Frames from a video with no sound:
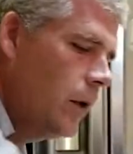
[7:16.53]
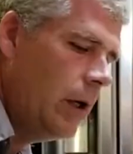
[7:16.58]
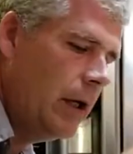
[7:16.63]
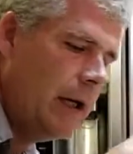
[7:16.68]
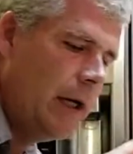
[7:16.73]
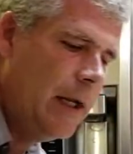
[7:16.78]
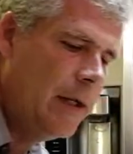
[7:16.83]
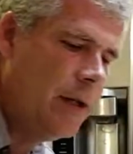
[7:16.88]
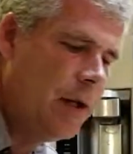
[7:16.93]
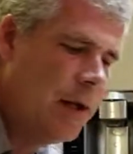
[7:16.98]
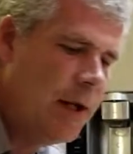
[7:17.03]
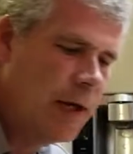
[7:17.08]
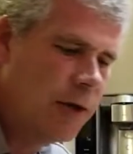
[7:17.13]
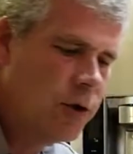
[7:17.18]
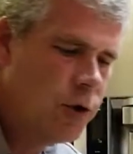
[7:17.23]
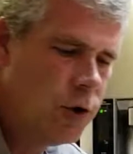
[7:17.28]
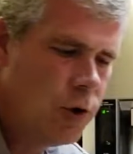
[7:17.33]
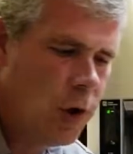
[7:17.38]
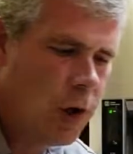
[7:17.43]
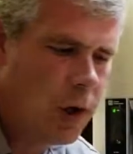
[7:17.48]
And get the
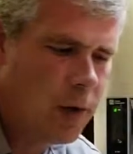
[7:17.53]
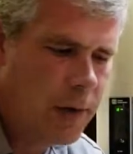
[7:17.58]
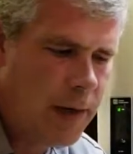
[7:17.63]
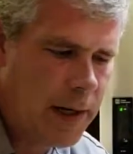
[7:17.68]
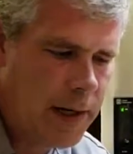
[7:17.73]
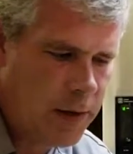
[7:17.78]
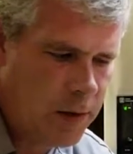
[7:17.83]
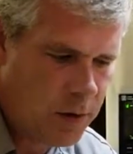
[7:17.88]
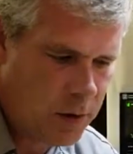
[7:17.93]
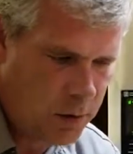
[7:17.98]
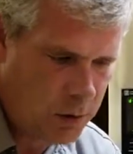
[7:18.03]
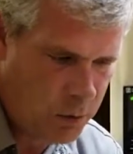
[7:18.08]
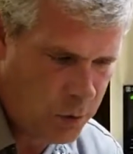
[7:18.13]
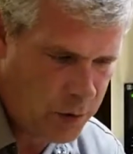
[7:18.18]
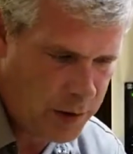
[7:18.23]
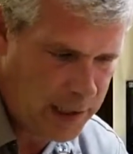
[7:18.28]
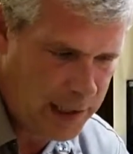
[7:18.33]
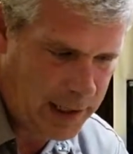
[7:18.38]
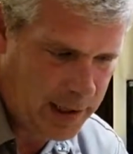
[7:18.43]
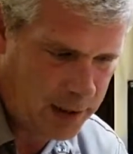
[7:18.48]
next jar ready.
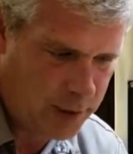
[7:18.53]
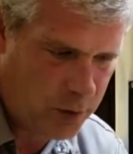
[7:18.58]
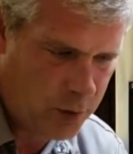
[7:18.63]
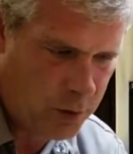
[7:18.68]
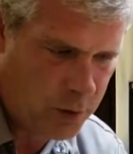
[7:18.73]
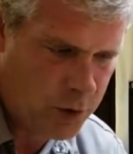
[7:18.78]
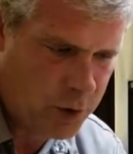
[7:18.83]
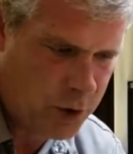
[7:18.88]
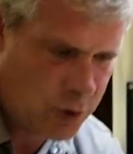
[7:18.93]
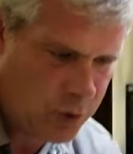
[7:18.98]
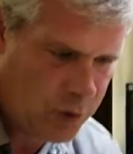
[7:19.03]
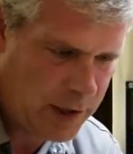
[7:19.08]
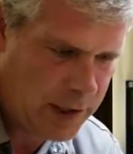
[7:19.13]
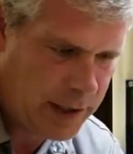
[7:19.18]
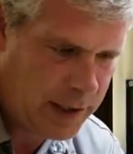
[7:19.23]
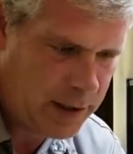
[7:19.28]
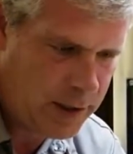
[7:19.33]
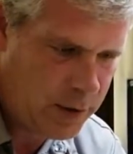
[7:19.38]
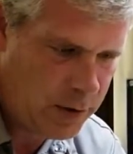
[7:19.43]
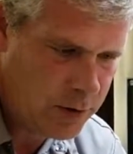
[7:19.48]
When that little
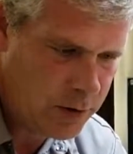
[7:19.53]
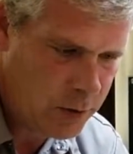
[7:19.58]
string goes,